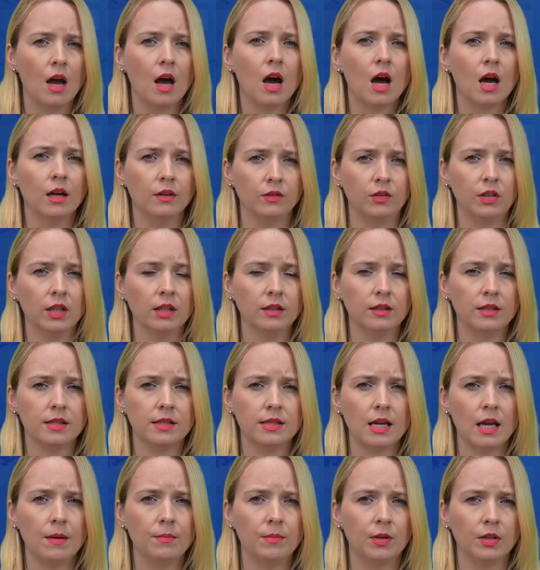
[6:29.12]
Until
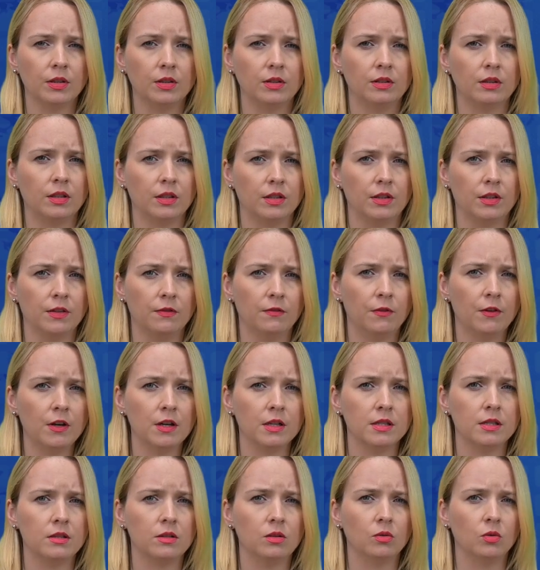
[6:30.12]
December
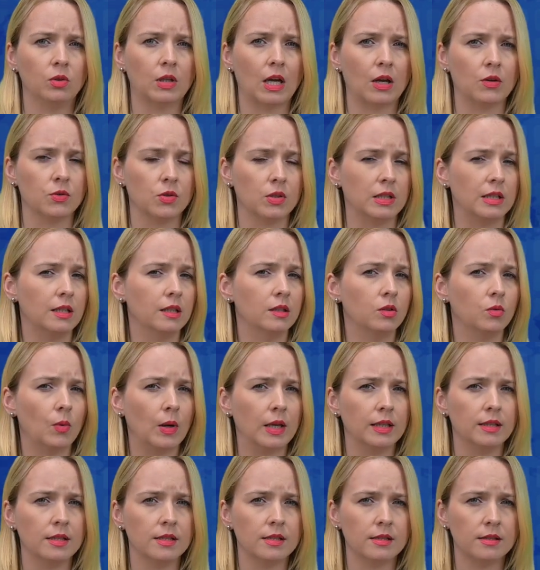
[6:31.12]
31,
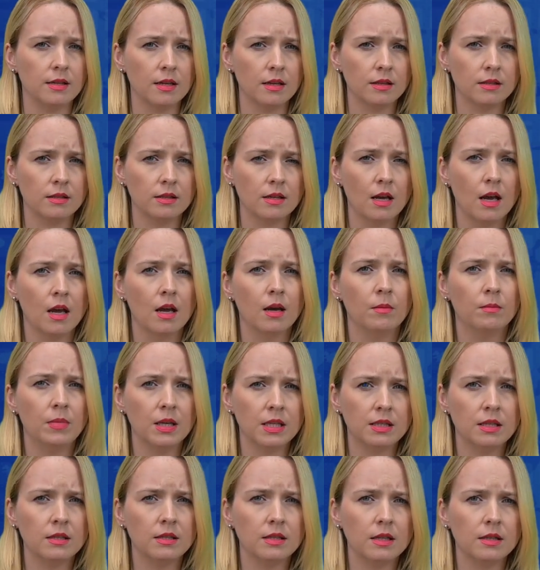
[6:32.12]
2026,
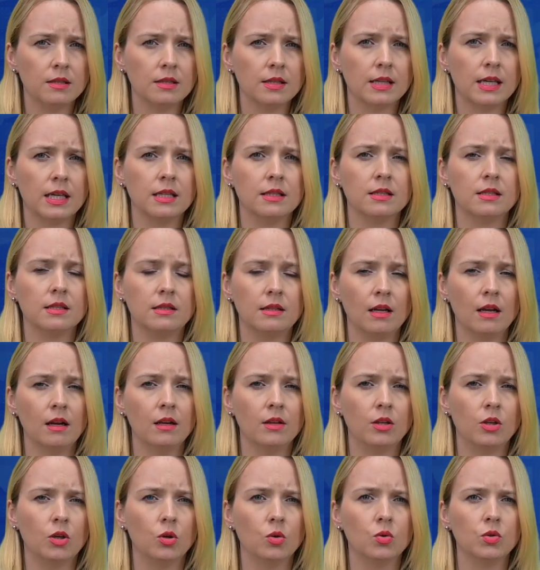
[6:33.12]
businesses can still
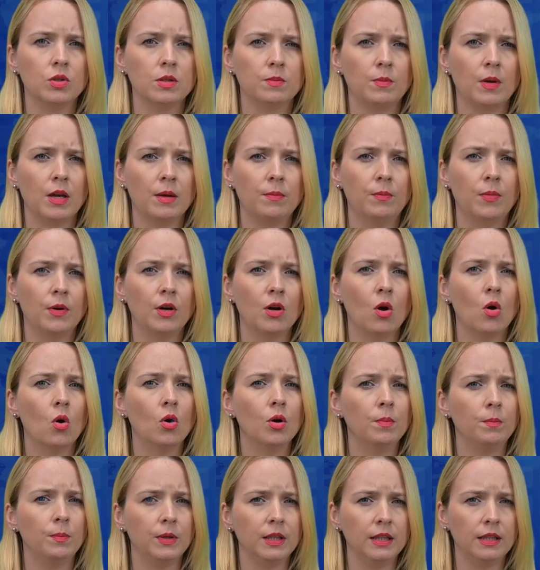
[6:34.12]
use paper
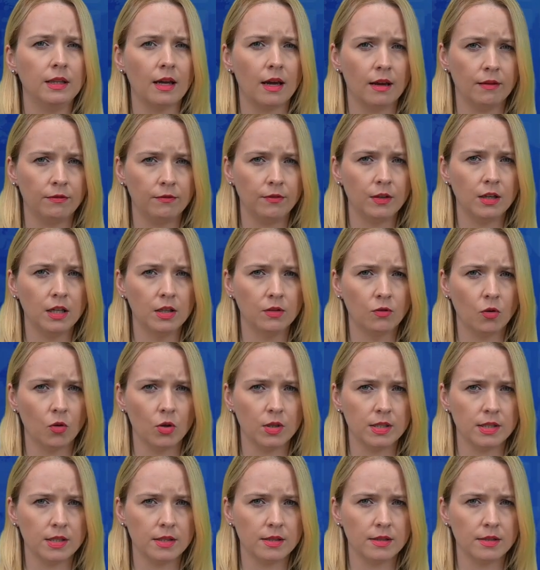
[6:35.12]
or PDF
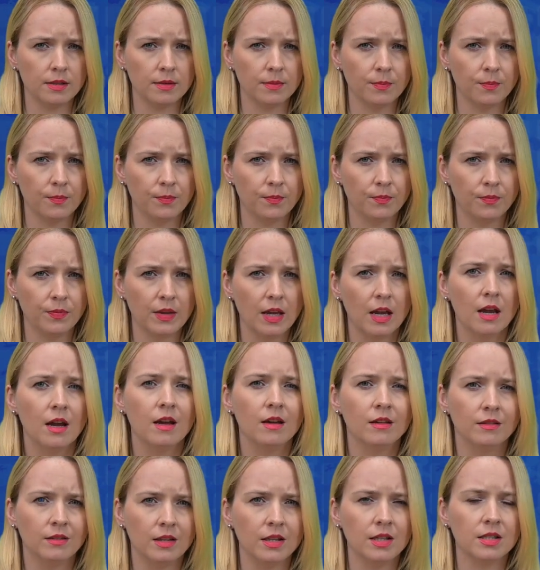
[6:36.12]
invoices.
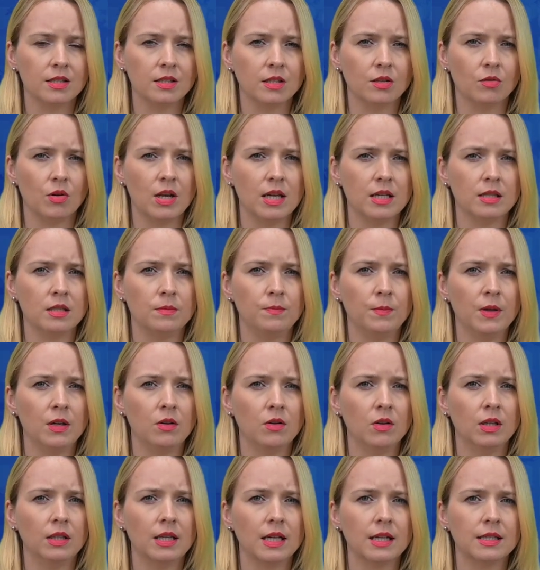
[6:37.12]
This grace
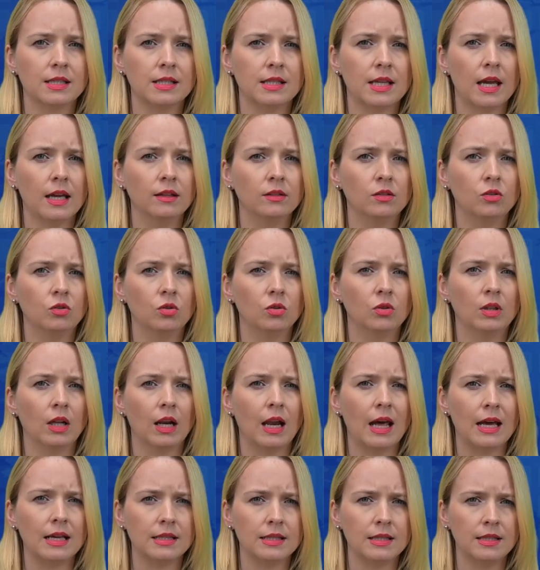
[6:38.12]
period extends to the
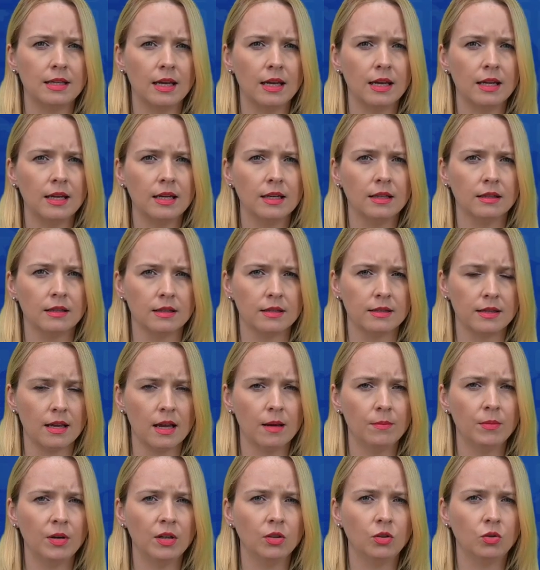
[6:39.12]
last day in
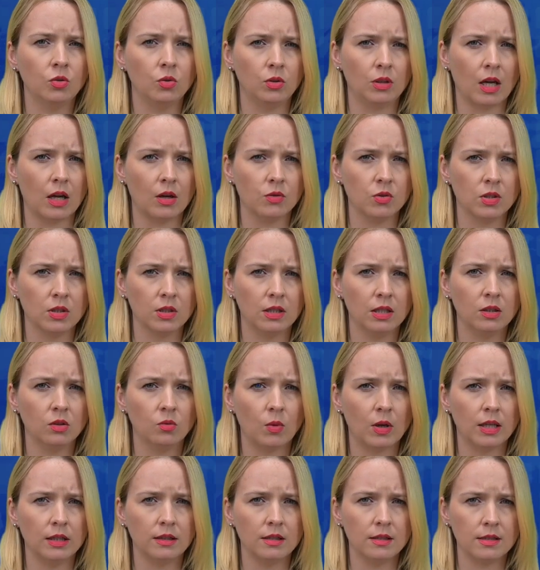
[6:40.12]
December
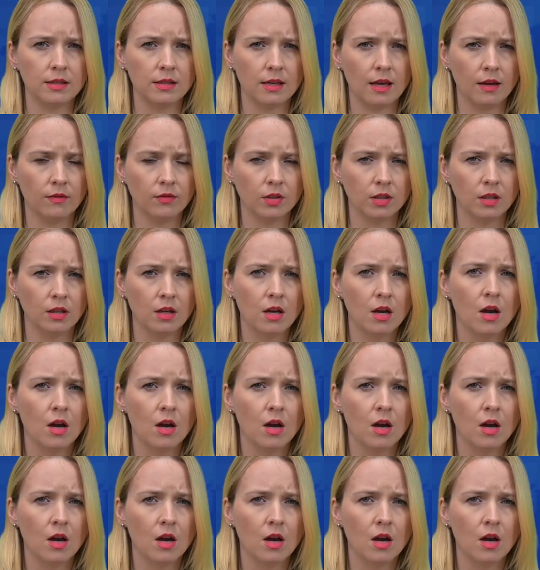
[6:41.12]
2027